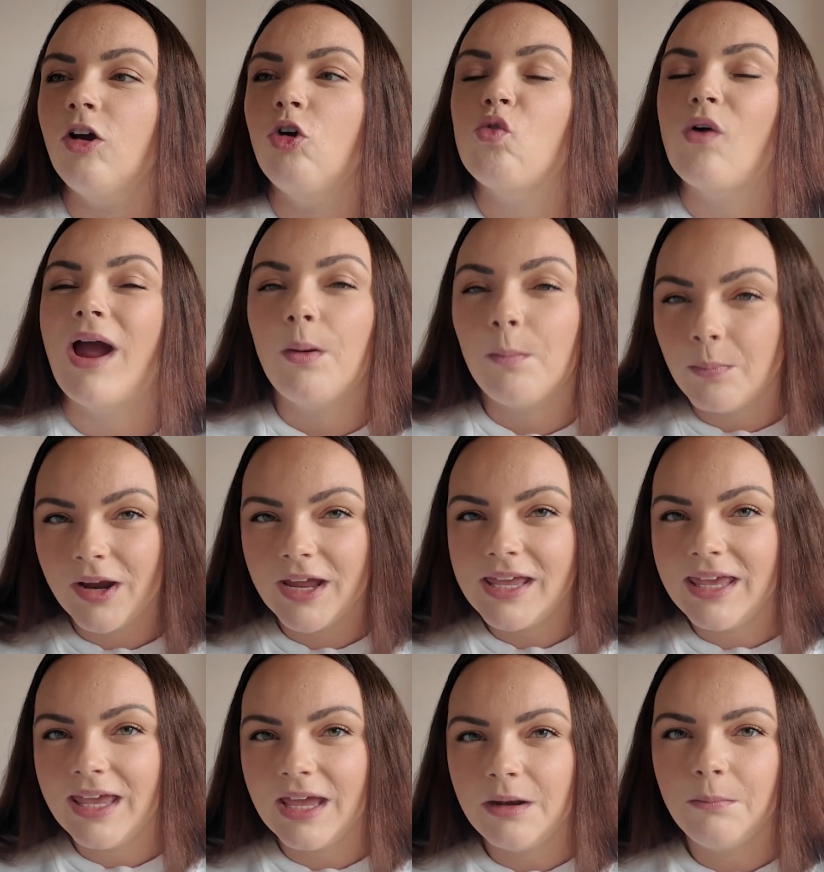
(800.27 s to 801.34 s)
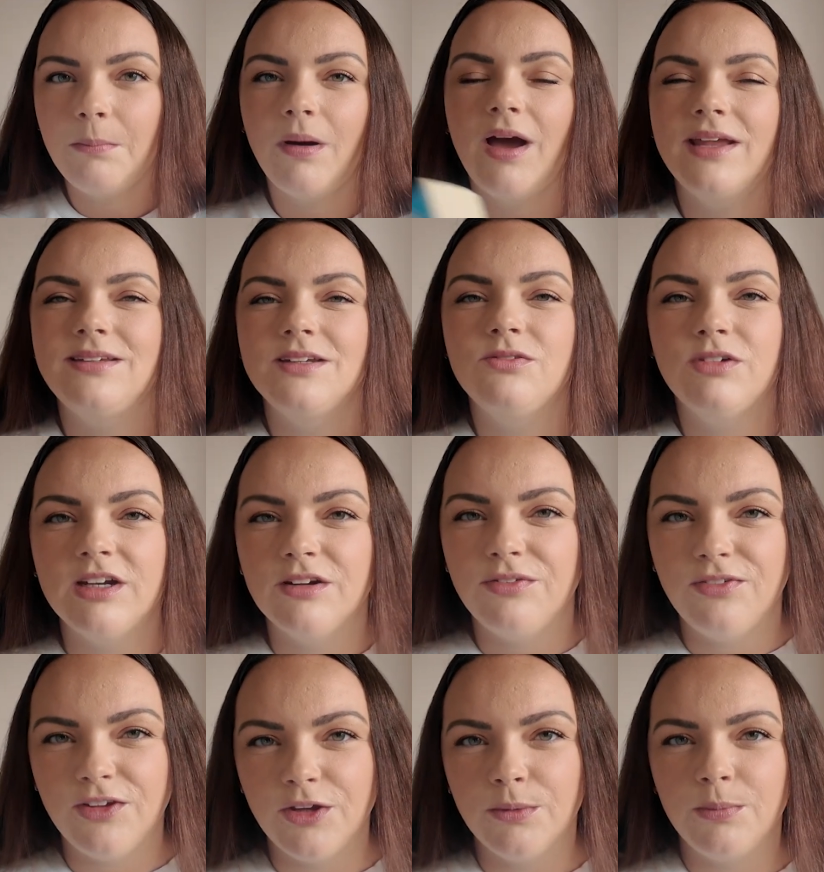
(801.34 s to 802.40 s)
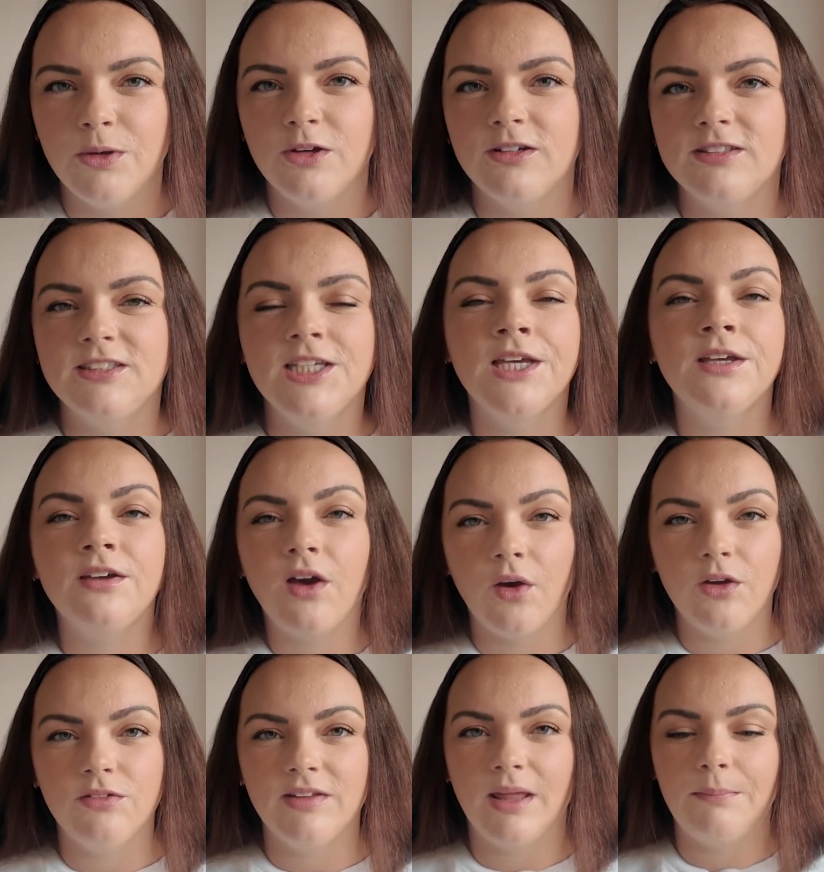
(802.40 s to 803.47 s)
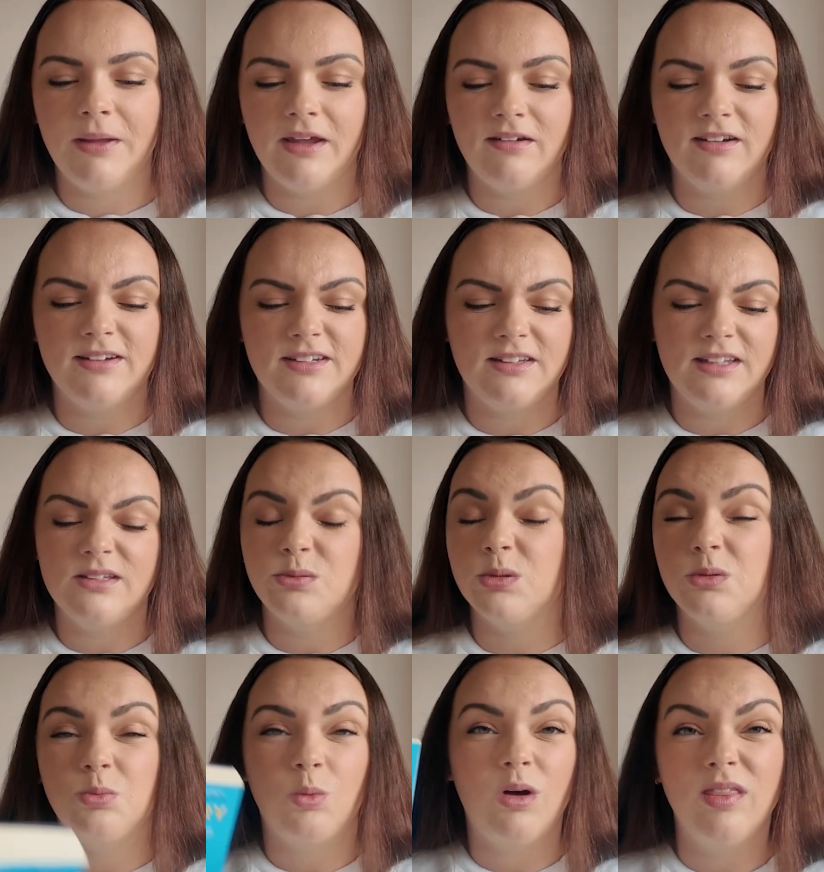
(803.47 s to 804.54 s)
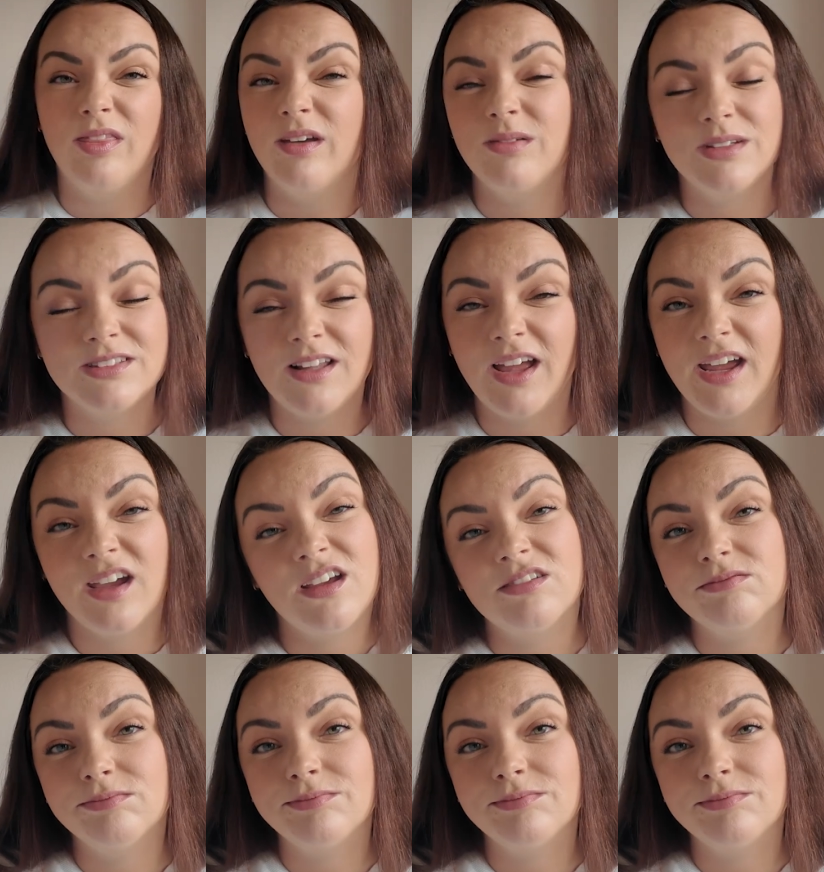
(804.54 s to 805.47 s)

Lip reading: groundbreaking, but I did read a few books over that period, and this was one that was like,